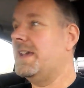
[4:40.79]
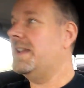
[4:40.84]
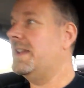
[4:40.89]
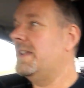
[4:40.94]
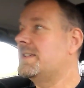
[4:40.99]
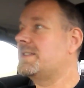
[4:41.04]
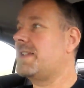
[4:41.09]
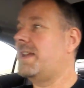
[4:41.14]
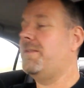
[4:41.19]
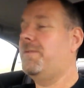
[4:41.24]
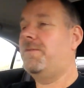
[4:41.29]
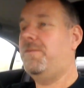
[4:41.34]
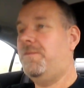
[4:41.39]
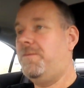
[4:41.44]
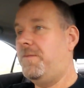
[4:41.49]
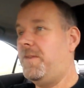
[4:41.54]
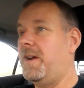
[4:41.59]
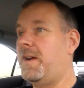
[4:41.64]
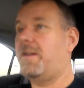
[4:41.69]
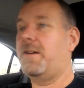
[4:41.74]
It is a
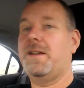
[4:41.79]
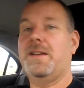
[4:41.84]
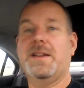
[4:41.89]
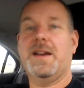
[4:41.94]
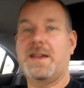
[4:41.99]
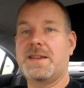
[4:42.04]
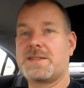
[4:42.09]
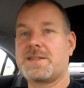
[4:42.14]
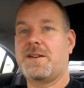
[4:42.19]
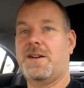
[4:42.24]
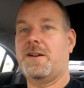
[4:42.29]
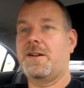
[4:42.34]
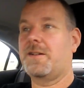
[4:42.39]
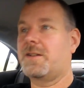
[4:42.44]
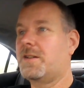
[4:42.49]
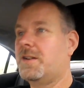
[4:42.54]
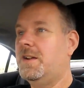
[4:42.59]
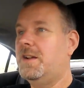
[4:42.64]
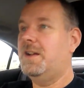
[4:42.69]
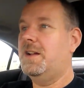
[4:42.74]
very nice car.
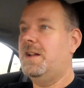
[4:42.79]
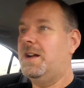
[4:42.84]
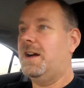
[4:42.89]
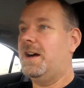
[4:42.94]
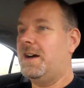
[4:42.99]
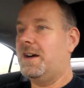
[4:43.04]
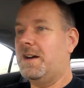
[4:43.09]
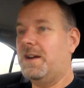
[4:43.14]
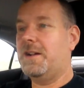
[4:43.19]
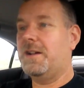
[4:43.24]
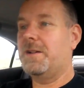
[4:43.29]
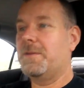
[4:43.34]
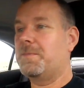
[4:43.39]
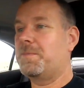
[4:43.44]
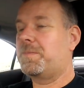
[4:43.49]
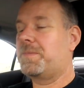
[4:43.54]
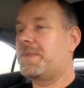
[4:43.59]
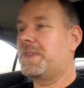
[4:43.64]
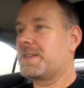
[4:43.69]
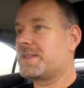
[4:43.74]

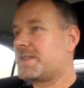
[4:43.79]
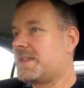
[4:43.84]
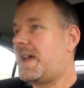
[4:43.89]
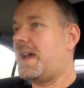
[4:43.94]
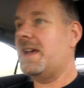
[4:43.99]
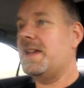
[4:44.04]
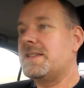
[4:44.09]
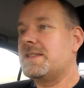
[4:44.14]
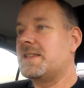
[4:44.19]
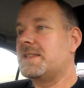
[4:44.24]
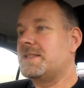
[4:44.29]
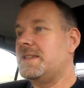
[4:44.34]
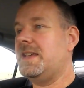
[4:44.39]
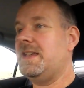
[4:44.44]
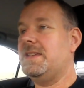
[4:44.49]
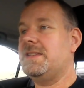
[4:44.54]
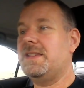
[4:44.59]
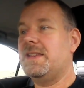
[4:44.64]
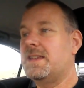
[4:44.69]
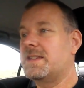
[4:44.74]
The size is
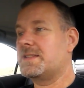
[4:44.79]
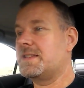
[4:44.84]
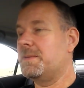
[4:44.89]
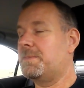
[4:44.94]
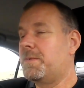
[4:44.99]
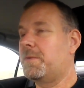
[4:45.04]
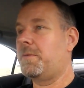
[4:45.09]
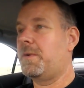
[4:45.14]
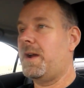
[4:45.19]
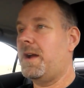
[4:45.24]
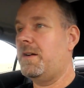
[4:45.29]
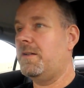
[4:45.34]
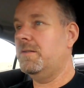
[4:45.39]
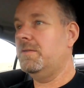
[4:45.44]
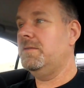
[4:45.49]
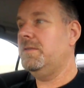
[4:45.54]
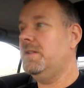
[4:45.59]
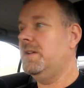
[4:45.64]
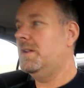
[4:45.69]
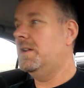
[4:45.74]
easy to zip
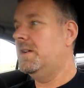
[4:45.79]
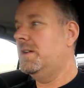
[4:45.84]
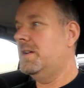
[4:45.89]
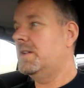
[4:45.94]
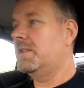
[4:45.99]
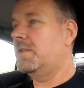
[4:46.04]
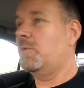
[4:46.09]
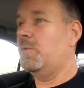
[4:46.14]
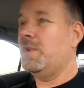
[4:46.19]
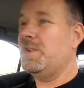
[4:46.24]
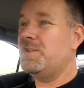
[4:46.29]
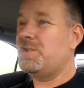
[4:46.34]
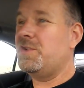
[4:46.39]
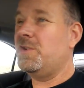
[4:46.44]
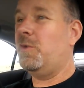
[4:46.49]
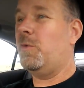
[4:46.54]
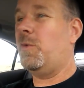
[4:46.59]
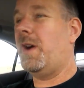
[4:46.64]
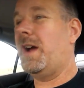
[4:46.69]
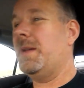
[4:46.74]
around. The
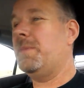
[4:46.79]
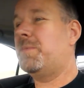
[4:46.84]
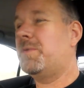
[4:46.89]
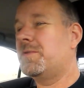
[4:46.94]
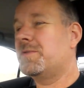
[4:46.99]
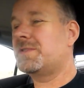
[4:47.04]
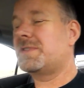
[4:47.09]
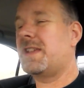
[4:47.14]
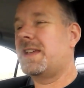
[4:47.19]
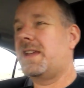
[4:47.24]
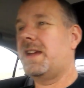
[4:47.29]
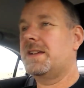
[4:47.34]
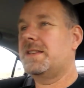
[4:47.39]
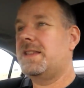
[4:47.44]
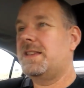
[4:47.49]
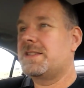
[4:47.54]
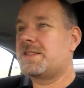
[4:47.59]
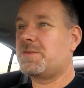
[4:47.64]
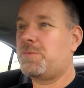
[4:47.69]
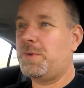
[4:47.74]
windshield wipers, they got
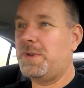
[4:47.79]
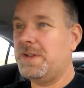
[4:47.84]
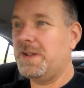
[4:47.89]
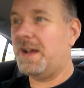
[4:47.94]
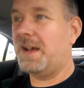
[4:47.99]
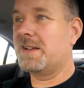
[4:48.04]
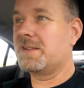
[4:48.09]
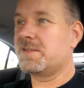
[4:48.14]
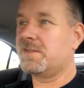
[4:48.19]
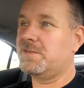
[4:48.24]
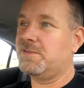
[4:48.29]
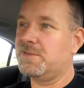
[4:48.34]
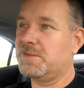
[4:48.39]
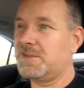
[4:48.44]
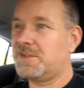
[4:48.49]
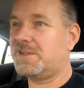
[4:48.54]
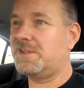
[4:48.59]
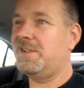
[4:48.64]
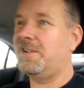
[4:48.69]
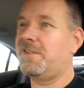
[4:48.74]
these 3
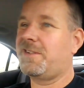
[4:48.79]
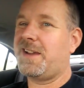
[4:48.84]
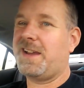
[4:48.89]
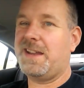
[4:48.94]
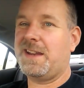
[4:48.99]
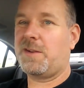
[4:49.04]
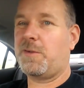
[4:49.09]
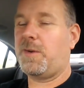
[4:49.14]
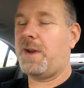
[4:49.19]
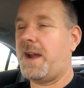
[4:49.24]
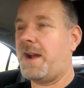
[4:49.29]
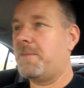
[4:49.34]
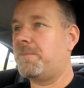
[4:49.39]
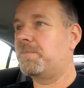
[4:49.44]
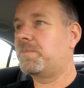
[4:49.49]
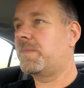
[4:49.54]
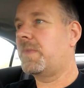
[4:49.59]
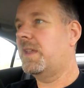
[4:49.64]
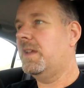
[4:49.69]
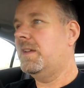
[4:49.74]
nozzles. They're kind of crap.
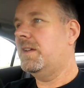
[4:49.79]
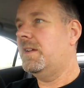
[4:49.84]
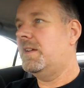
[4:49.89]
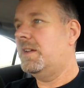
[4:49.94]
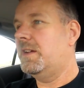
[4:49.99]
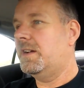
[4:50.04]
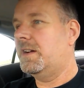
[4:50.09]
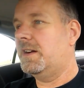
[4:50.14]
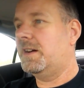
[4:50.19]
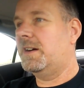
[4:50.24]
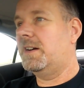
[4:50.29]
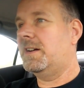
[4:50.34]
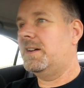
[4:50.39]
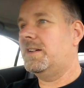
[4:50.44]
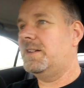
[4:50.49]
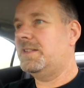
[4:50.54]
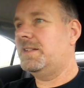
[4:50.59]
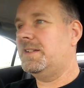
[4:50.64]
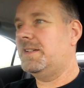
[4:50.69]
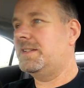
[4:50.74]

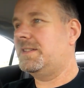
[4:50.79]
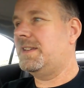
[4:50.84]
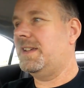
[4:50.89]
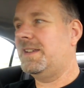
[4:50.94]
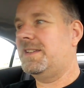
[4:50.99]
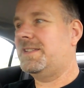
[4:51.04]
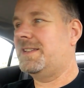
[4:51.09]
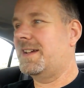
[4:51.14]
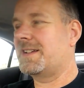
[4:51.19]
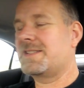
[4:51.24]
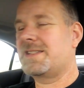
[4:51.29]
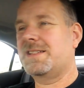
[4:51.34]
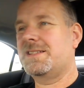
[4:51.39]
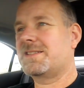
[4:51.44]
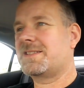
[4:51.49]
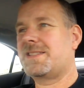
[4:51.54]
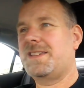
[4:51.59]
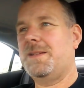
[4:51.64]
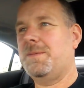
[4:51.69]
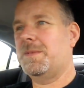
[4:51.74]
It
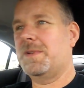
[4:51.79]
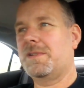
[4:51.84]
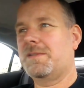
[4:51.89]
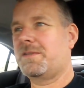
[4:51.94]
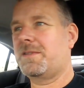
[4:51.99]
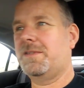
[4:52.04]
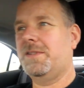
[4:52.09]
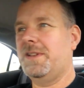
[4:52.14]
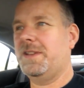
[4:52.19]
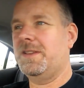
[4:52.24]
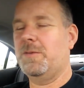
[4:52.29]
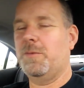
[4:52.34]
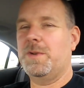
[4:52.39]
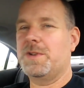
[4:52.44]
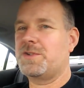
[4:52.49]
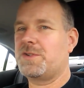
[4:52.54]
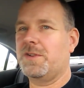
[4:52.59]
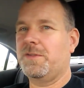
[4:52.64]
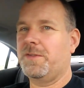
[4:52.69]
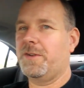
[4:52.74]
doesn't seem to clean the
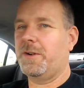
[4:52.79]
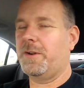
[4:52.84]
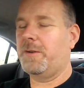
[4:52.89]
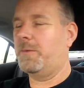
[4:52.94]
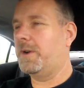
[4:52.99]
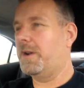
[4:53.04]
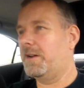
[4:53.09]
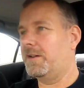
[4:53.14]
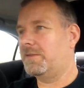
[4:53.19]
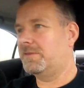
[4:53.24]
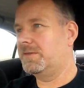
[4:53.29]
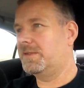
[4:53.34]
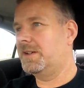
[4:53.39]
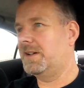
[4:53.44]
windshield very well.